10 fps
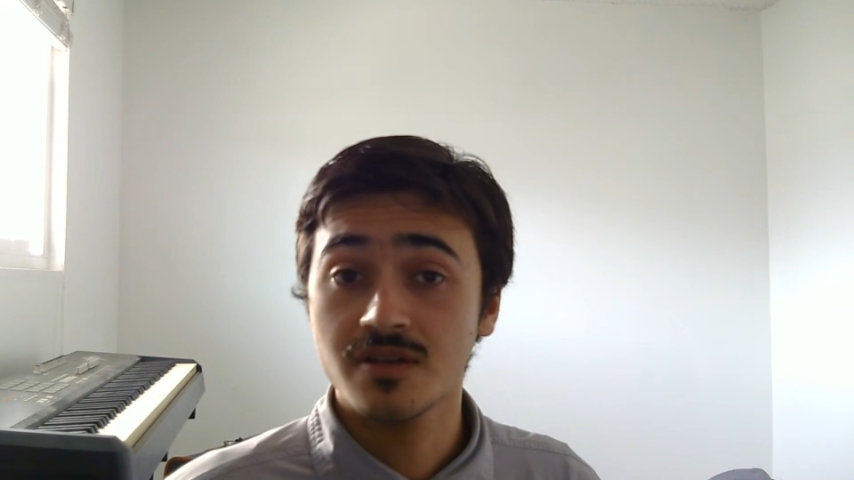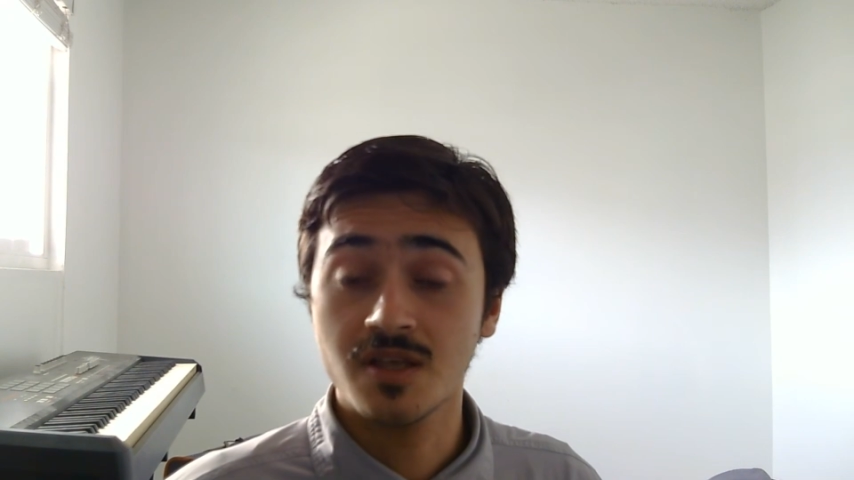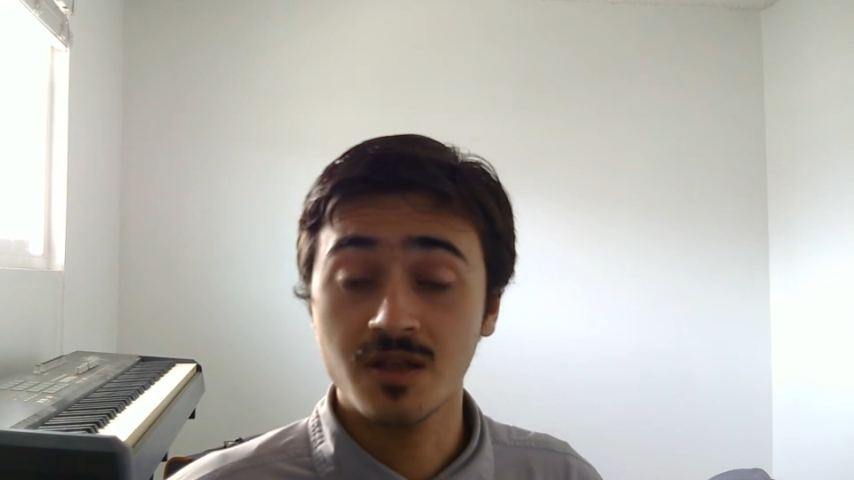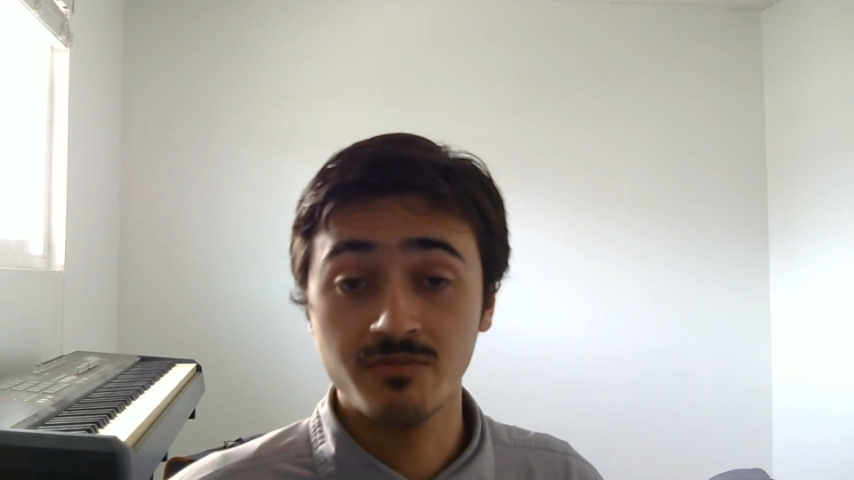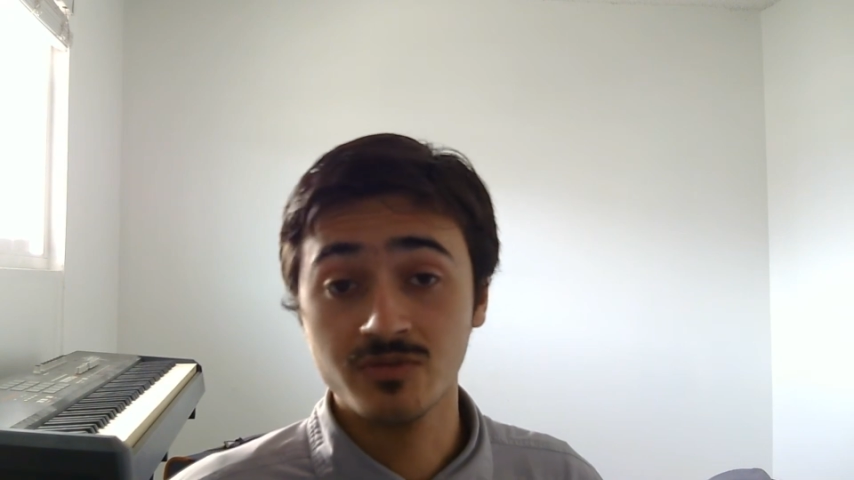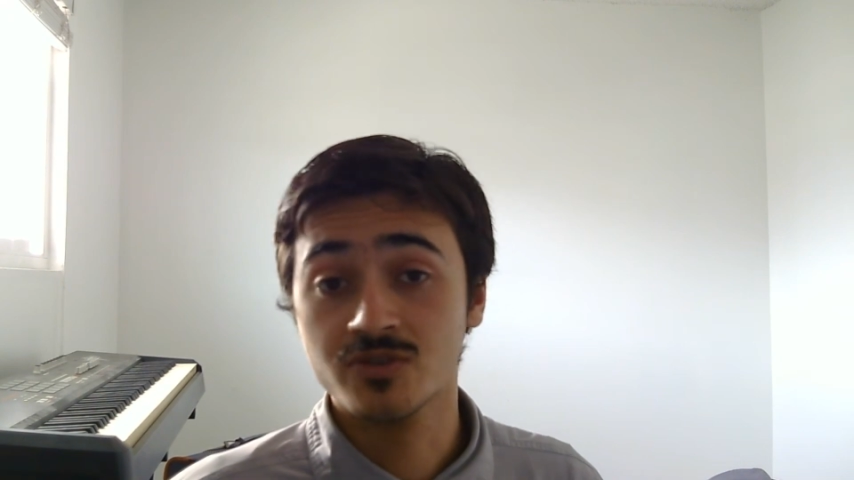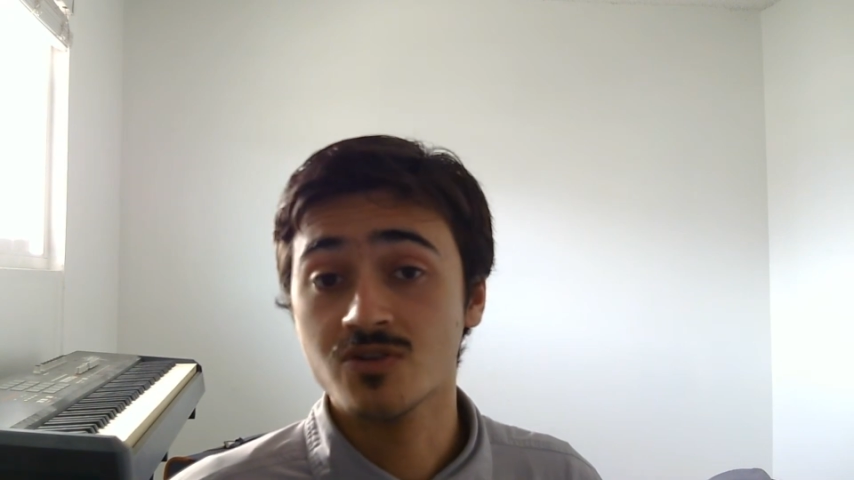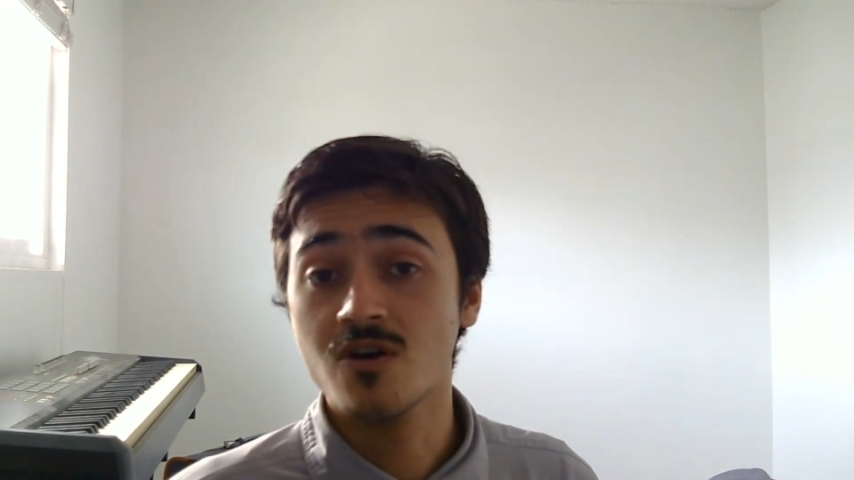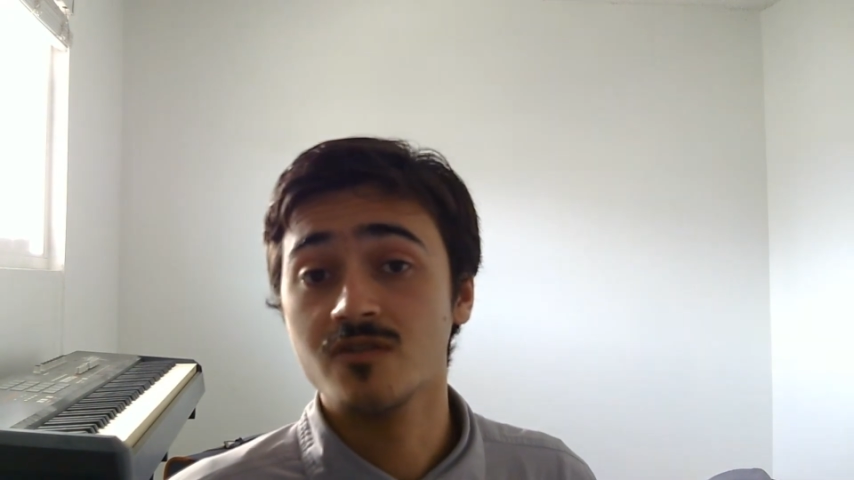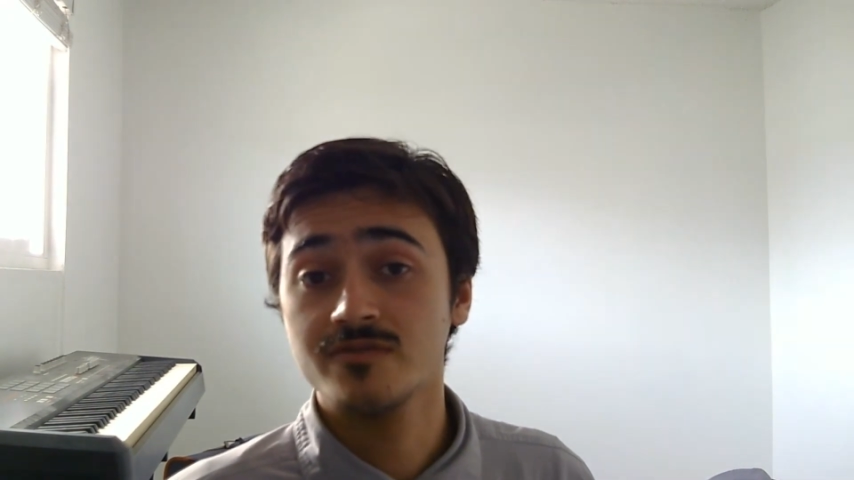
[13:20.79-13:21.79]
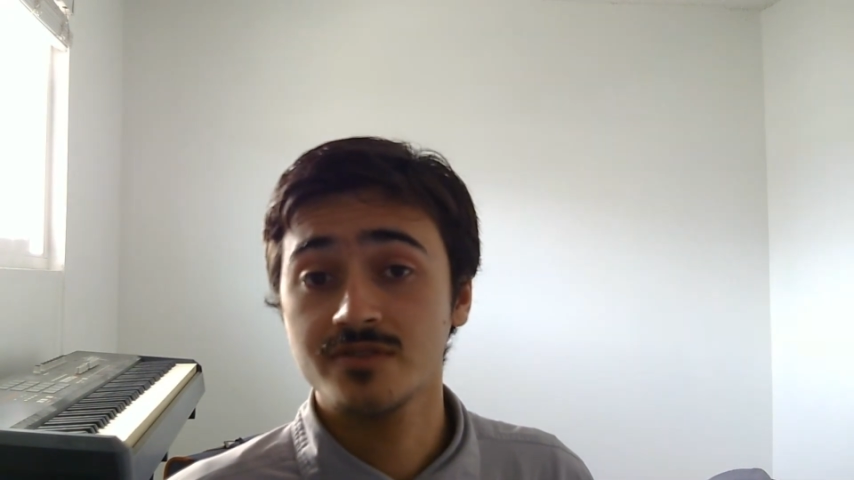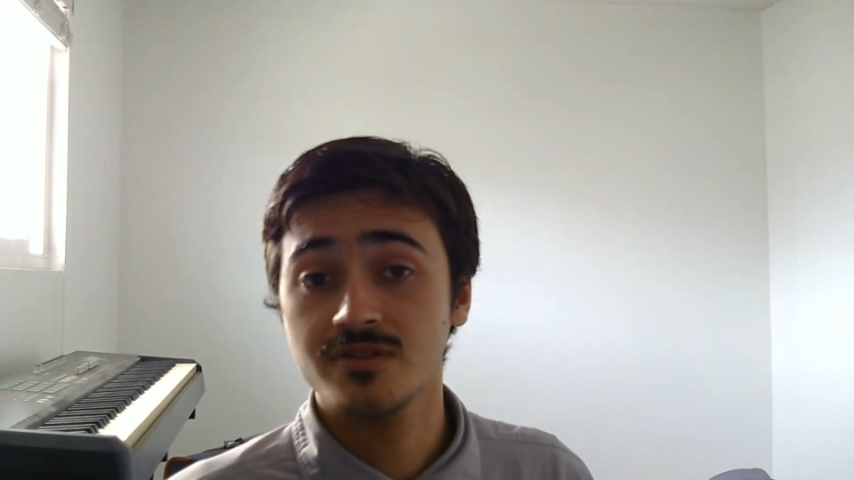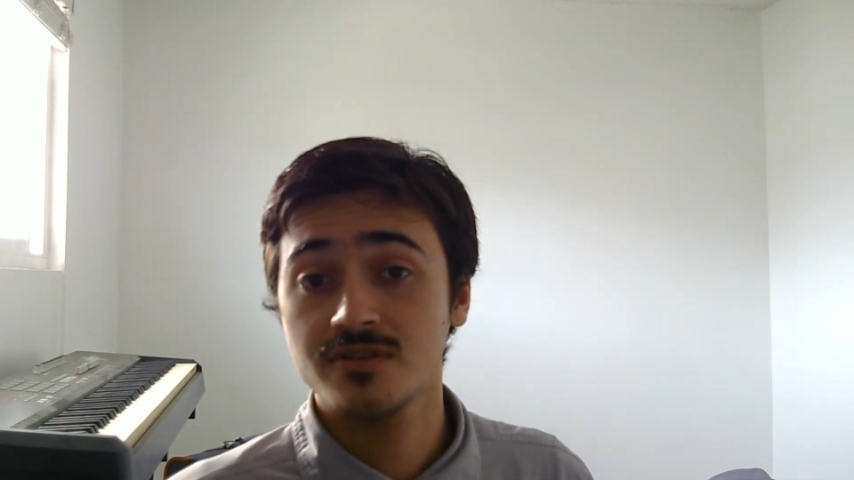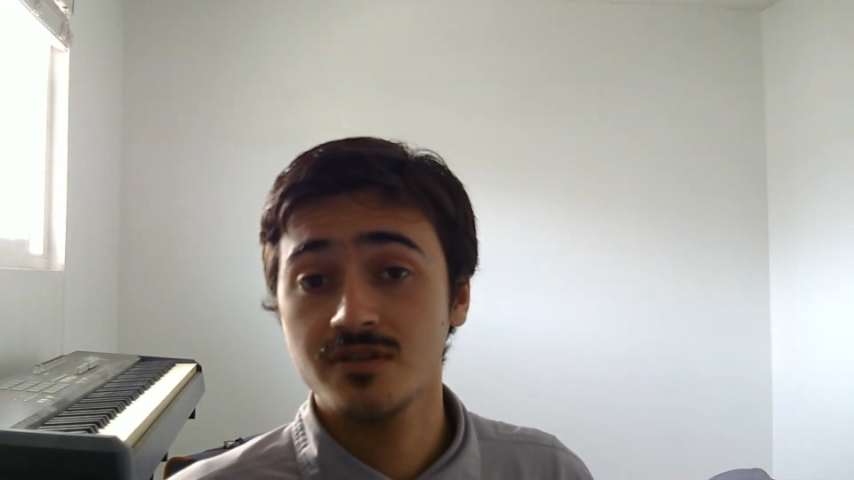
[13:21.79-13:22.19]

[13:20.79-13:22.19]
can be resolved